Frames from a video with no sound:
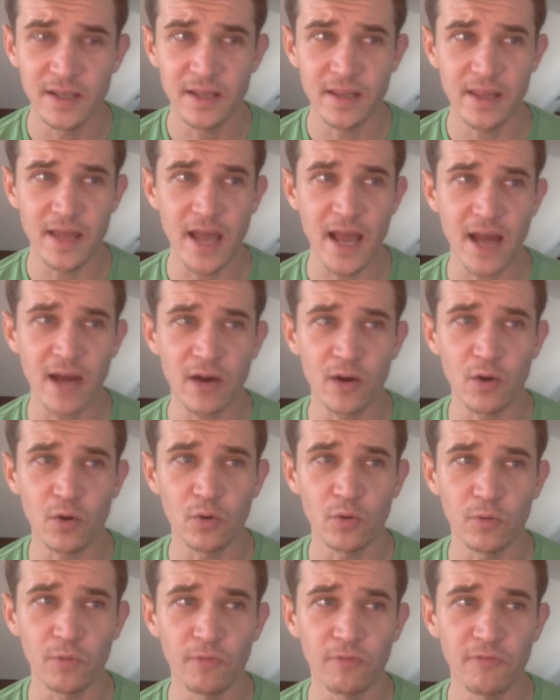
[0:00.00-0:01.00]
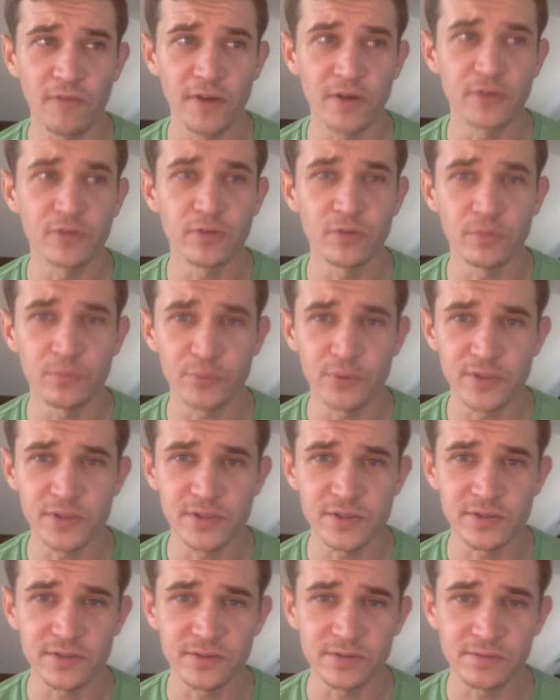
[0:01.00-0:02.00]
that hold federal
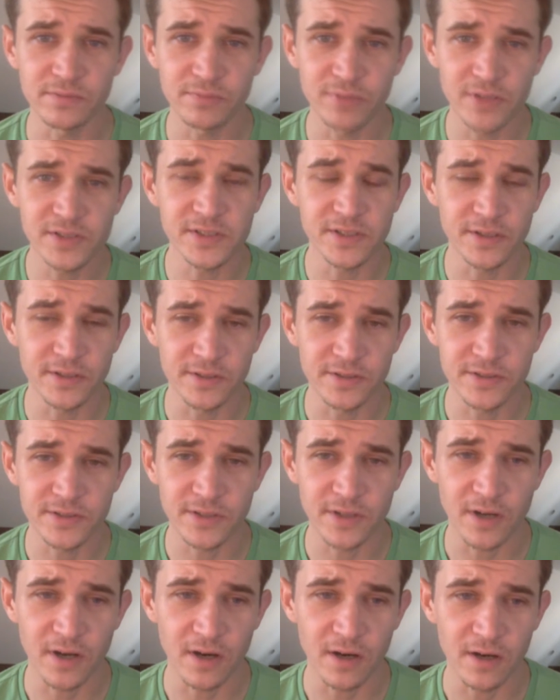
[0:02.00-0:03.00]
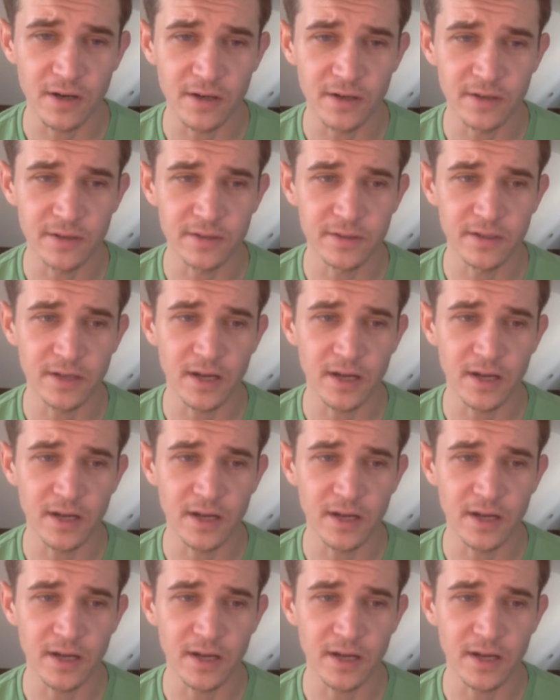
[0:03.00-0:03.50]
prisoners are